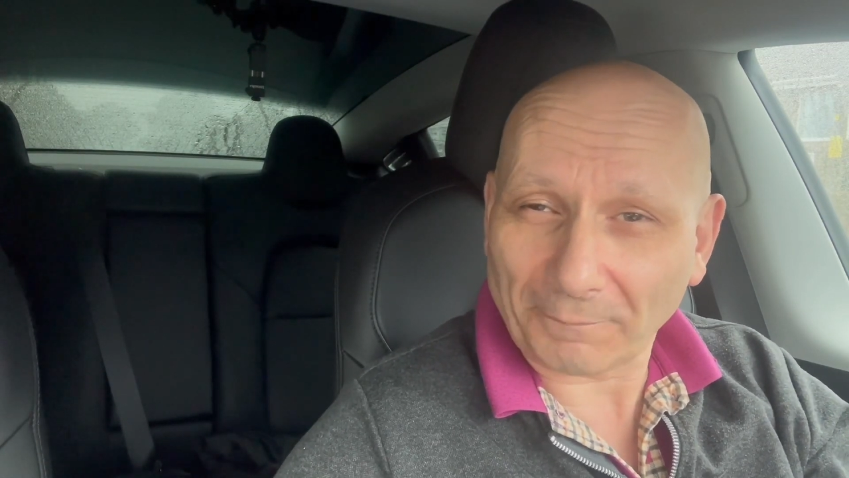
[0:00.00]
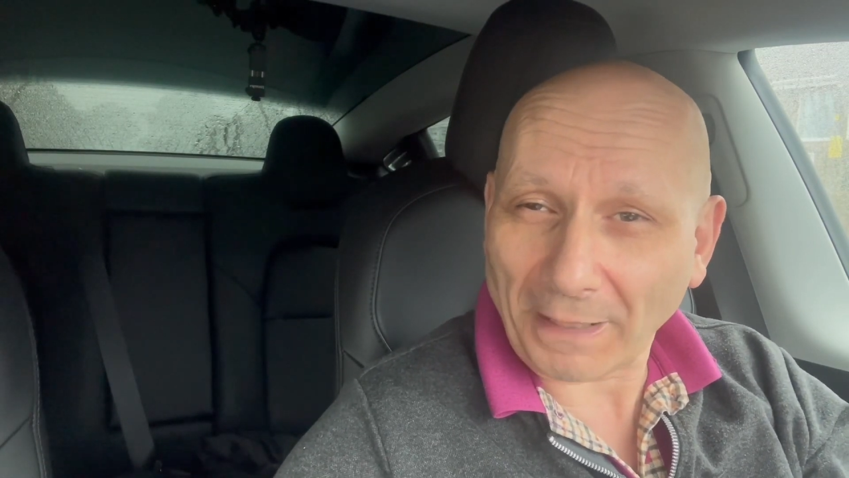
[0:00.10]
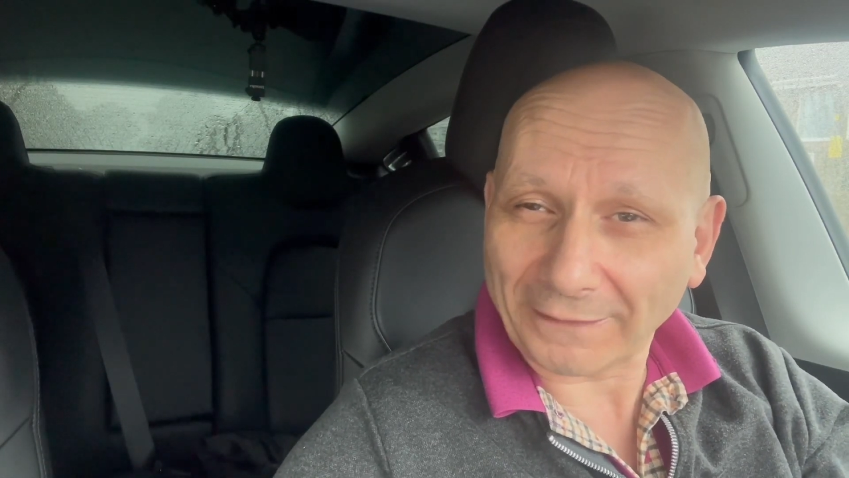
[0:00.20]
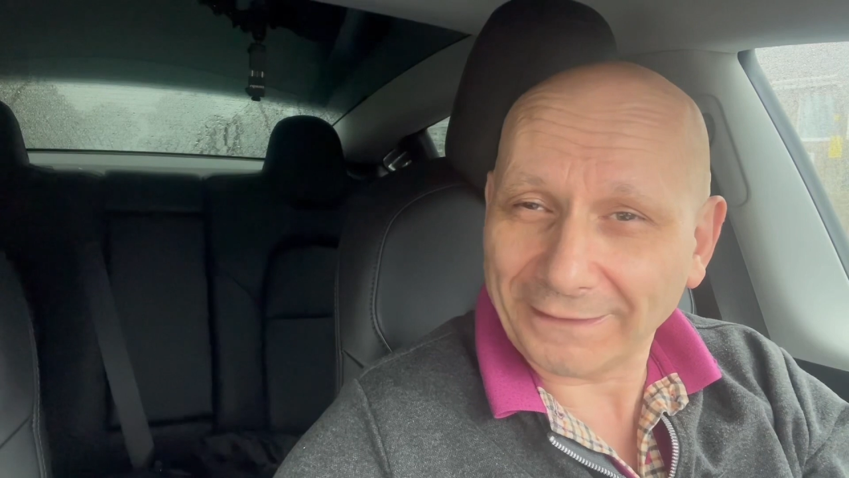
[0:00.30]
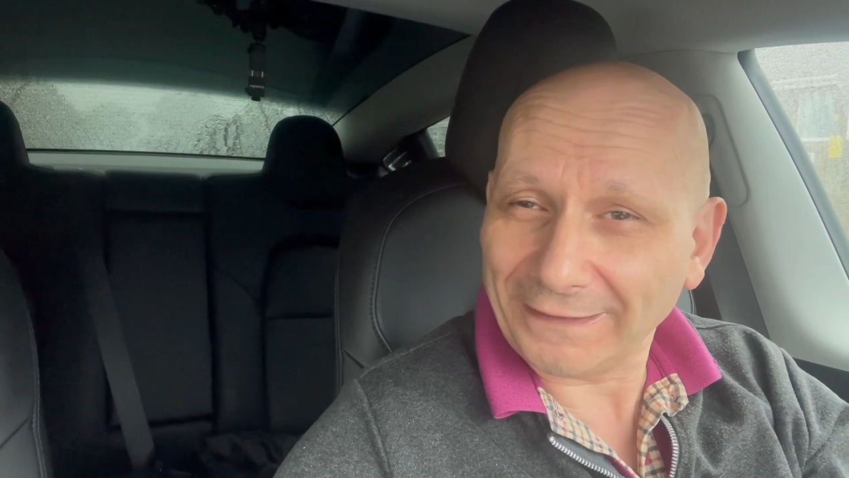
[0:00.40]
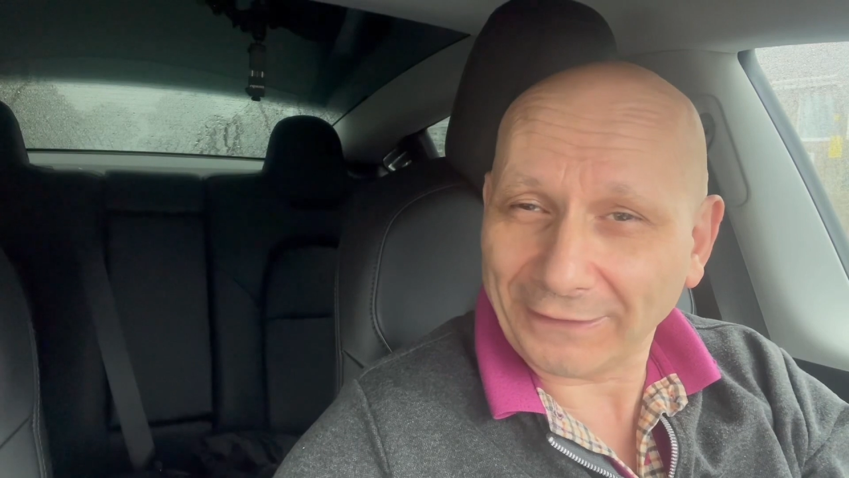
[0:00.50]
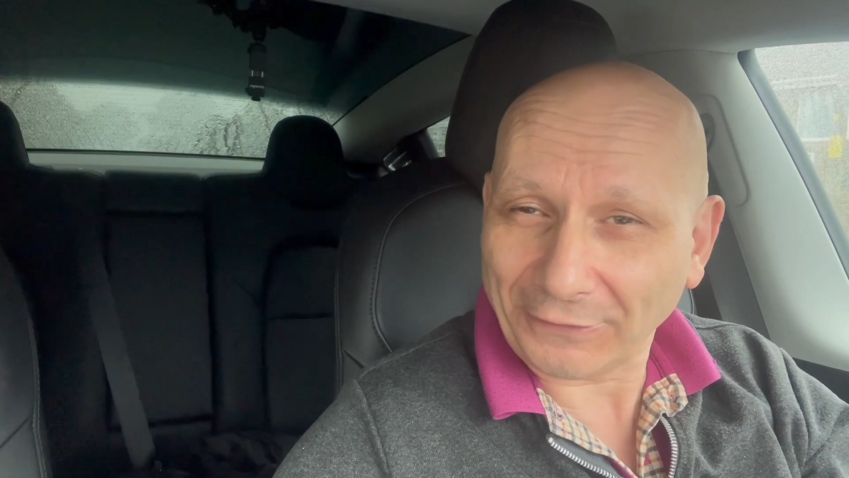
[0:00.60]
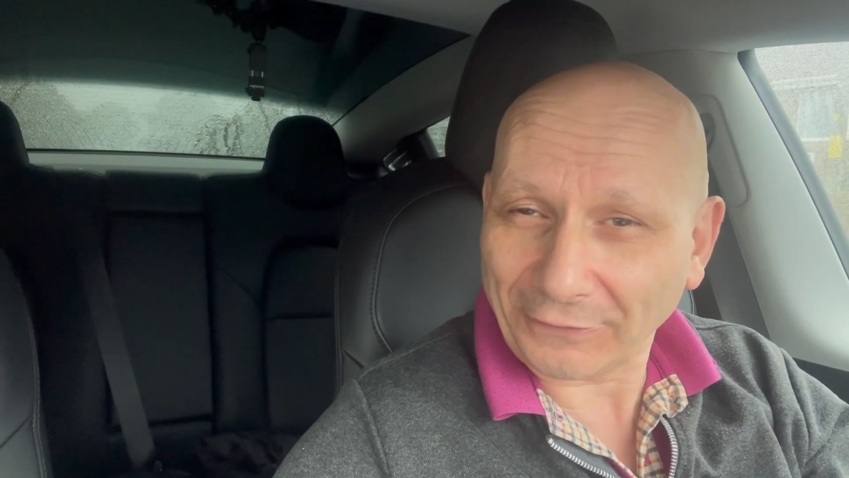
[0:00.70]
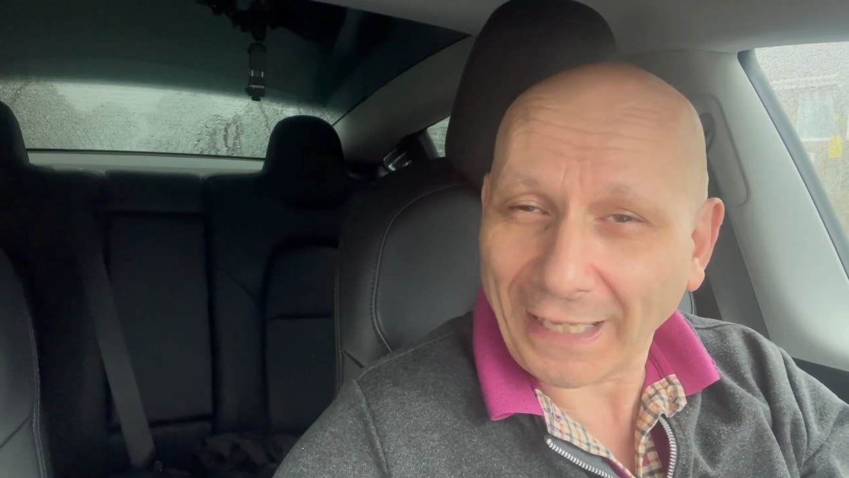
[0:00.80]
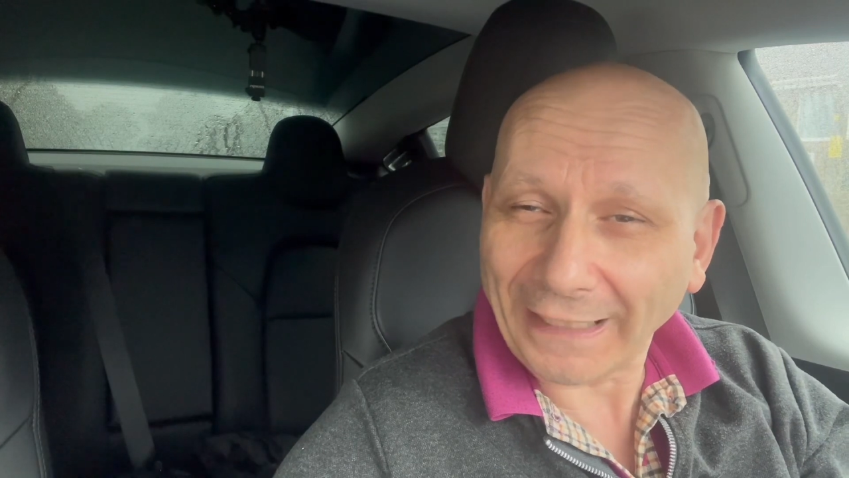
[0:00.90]
button in the
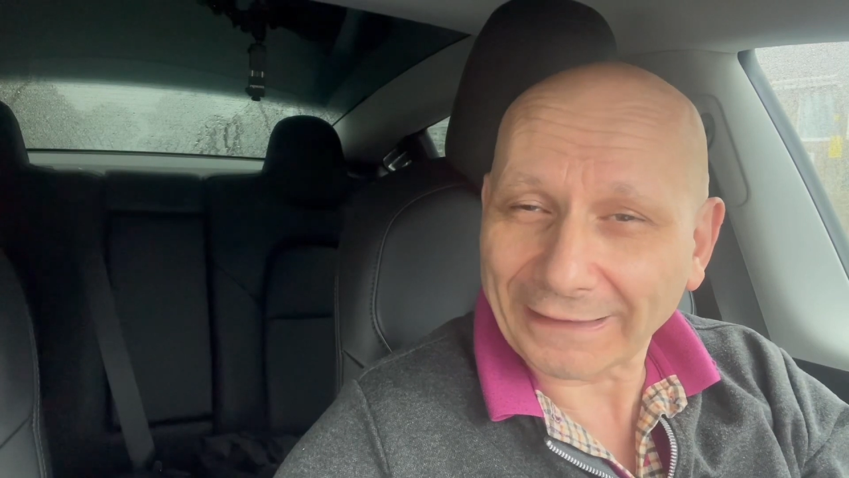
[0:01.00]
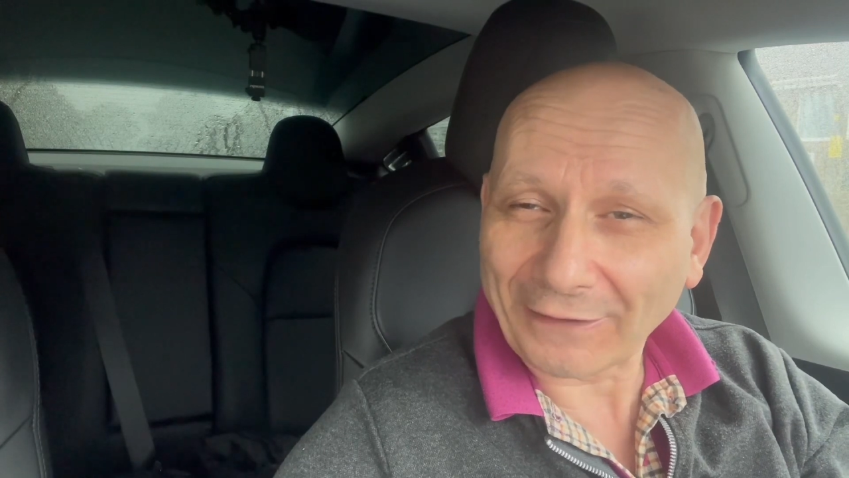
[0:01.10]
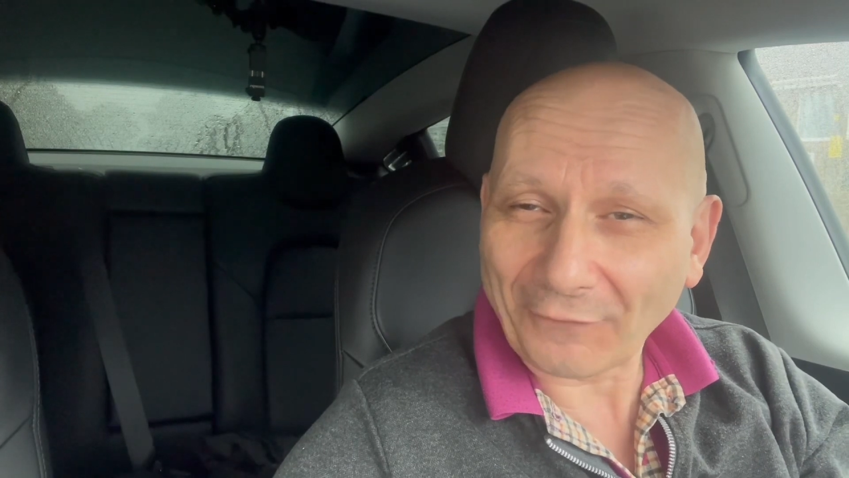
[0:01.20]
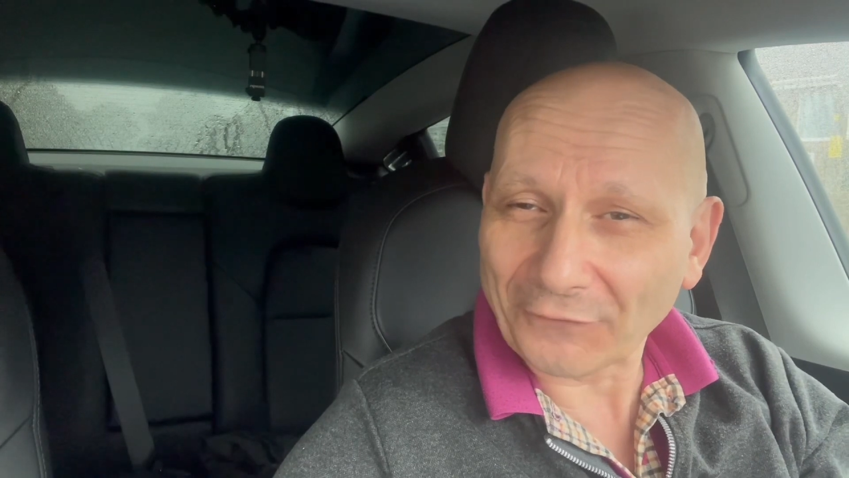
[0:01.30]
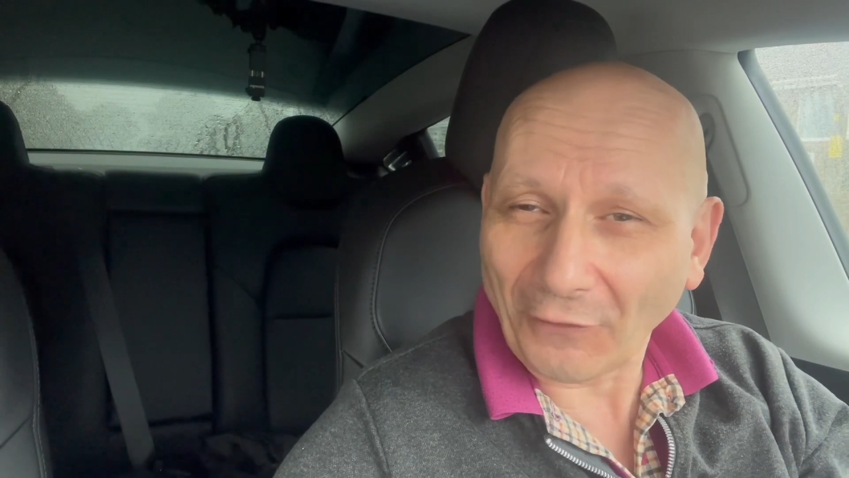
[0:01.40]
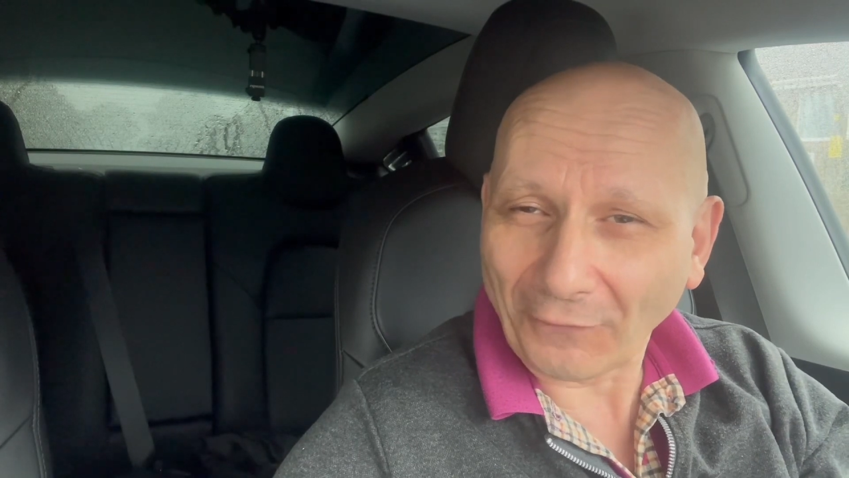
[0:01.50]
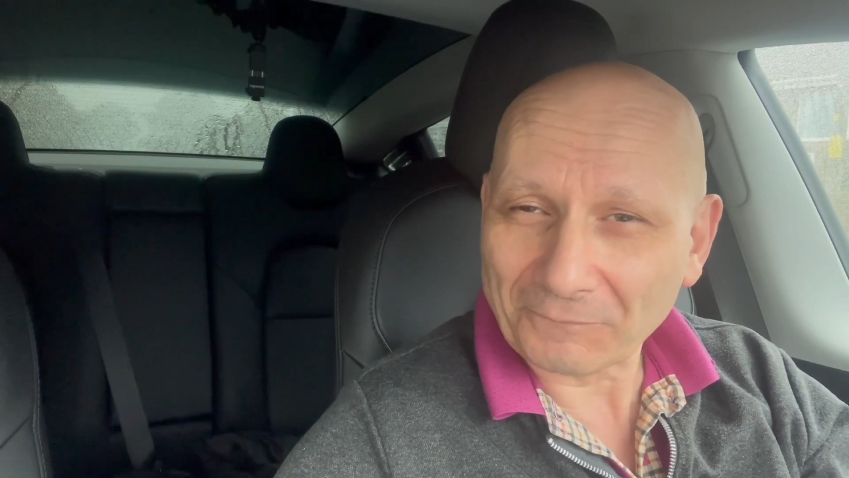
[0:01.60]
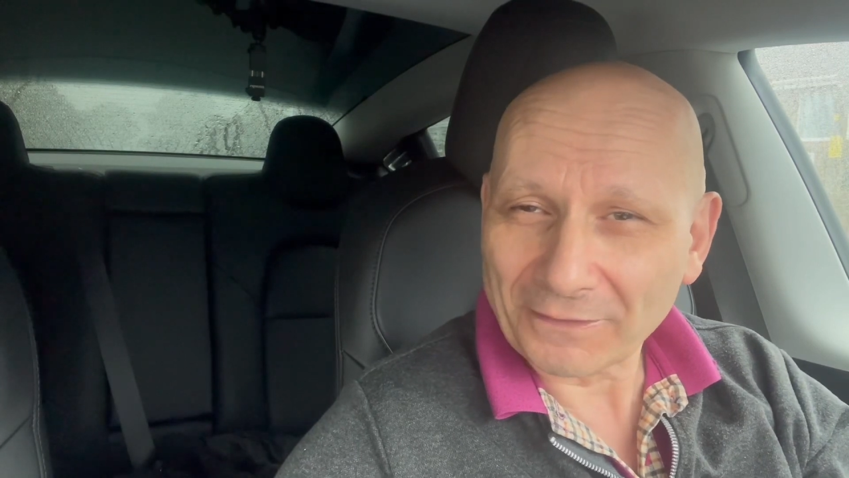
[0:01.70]
UK or not.